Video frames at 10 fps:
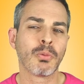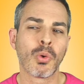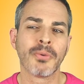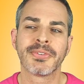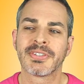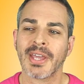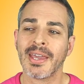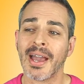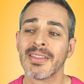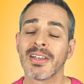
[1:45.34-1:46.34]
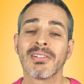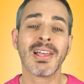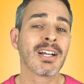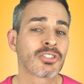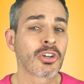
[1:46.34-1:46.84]
won't say an
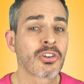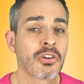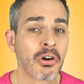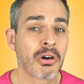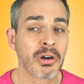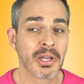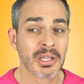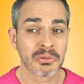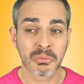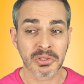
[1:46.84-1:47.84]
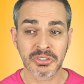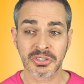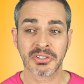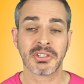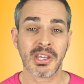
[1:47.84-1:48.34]
electric car and will
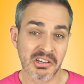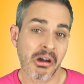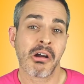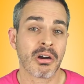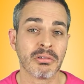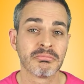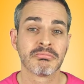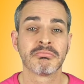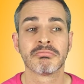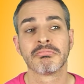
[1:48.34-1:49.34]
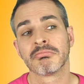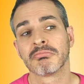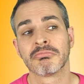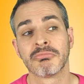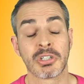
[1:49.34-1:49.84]
just say car.
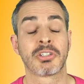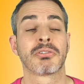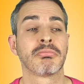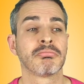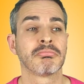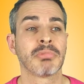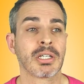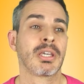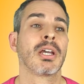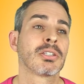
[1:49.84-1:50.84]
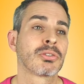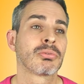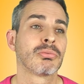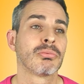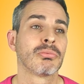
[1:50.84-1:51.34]
Which I guess
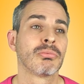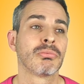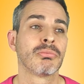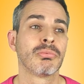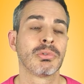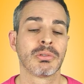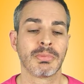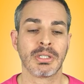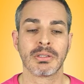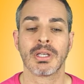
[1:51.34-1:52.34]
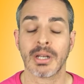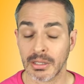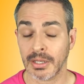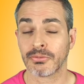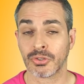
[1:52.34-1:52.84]
will mean that I'll
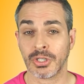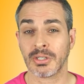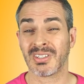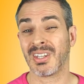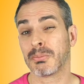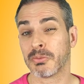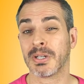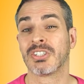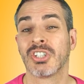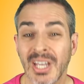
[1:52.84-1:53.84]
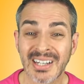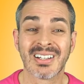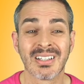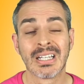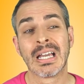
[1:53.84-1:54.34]
have to change the name of my
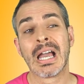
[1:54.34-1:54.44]
channel.